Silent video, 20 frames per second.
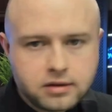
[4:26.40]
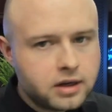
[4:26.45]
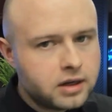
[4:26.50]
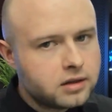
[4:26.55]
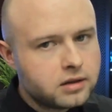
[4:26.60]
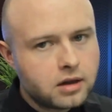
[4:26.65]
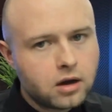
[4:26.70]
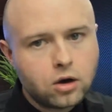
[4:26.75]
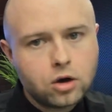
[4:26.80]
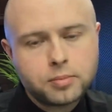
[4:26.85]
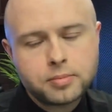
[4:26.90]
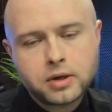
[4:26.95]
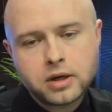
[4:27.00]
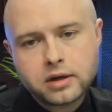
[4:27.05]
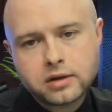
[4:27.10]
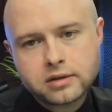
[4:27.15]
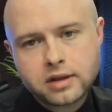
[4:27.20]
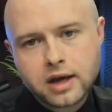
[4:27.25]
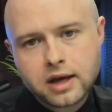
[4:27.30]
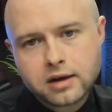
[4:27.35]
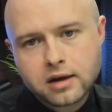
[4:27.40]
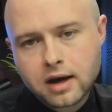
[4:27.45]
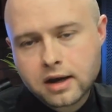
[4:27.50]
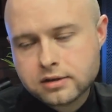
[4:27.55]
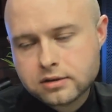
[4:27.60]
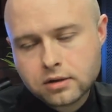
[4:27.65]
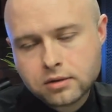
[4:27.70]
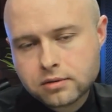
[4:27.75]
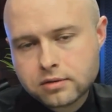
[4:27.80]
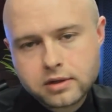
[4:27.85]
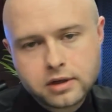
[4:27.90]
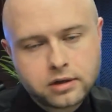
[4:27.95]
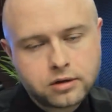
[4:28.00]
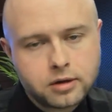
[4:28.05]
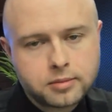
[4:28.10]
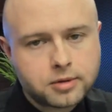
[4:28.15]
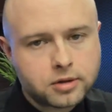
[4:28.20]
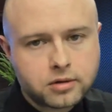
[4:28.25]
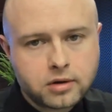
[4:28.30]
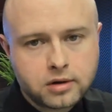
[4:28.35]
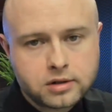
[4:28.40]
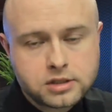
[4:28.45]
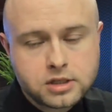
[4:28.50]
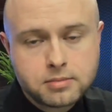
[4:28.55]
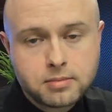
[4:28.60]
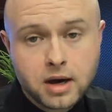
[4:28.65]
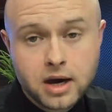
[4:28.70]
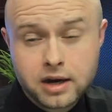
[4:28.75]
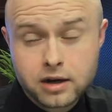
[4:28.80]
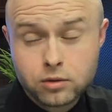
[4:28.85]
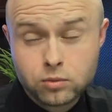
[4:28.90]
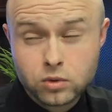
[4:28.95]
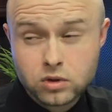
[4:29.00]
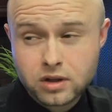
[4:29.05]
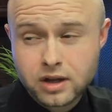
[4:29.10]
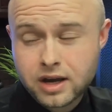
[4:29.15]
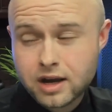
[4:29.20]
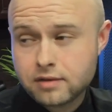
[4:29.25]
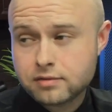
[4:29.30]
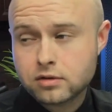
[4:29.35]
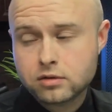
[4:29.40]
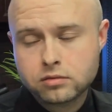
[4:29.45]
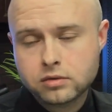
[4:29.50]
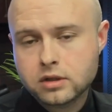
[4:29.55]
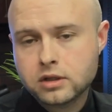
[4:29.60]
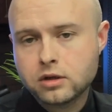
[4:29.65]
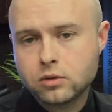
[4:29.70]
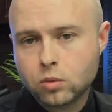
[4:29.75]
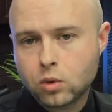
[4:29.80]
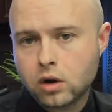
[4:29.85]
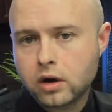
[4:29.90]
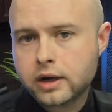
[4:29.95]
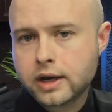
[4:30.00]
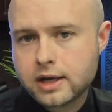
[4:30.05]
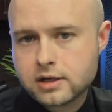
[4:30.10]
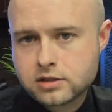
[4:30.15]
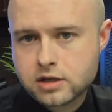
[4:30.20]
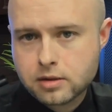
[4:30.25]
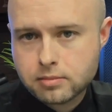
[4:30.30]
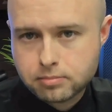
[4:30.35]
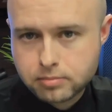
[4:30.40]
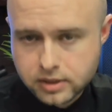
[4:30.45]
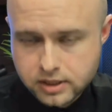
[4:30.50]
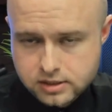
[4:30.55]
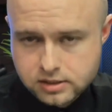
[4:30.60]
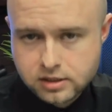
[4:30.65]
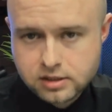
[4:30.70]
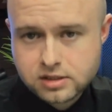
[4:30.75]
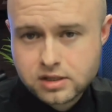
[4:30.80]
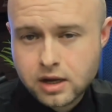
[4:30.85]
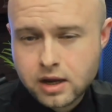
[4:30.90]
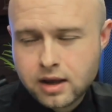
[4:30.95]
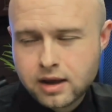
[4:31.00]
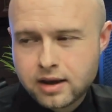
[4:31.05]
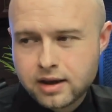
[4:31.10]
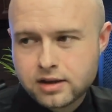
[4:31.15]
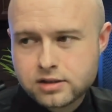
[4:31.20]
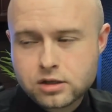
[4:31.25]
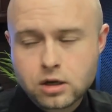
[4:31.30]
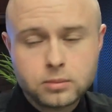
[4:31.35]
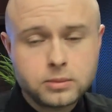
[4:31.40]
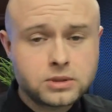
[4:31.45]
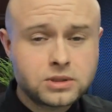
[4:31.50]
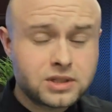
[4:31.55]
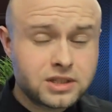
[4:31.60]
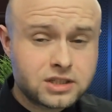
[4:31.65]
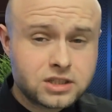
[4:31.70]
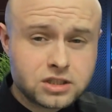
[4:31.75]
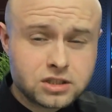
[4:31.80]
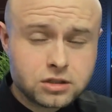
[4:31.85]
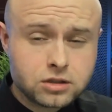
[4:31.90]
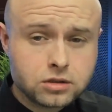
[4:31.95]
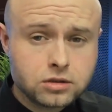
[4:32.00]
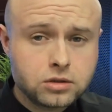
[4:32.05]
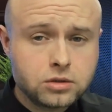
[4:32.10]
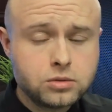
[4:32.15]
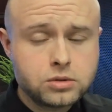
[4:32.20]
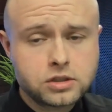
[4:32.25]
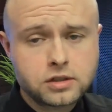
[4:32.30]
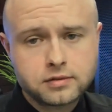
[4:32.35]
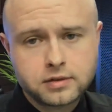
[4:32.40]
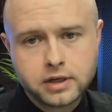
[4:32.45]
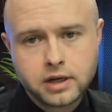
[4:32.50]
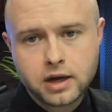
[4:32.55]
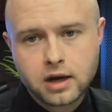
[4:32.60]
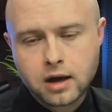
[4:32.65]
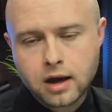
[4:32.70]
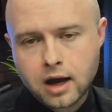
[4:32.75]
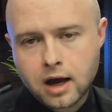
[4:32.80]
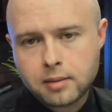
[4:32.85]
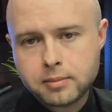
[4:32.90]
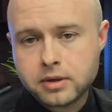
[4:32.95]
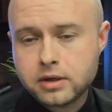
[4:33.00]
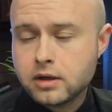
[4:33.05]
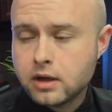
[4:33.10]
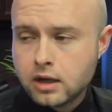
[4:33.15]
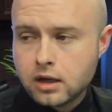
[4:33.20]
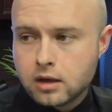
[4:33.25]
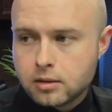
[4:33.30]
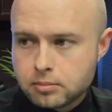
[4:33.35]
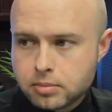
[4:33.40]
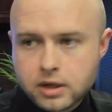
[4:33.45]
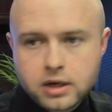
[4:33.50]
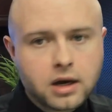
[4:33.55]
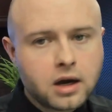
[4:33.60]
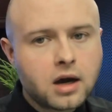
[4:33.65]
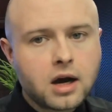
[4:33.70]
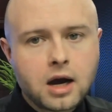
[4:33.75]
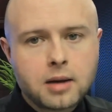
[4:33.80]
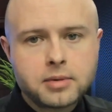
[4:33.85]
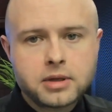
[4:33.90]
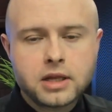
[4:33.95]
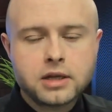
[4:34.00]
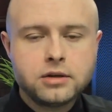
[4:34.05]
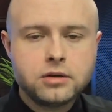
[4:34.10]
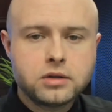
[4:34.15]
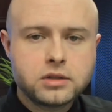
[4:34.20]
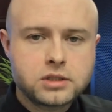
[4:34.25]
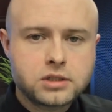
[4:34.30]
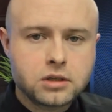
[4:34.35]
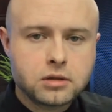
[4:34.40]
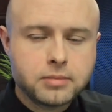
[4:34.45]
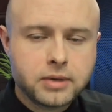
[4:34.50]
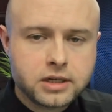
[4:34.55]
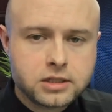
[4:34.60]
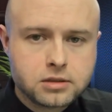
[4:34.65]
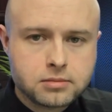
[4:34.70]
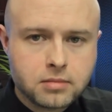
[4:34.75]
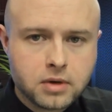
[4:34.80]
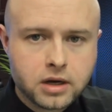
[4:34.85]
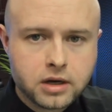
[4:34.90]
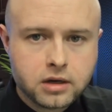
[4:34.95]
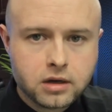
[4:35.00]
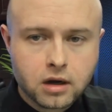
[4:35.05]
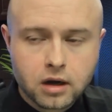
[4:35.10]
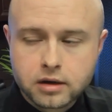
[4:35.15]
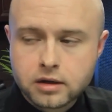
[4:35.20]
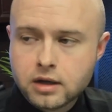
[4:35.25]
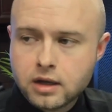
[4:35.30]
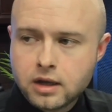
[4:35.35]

in the opening that I don't think cryptocurrency mining will ever really work as a business. It's almost exclusively a hobby. but a hobby that you can still make some money on.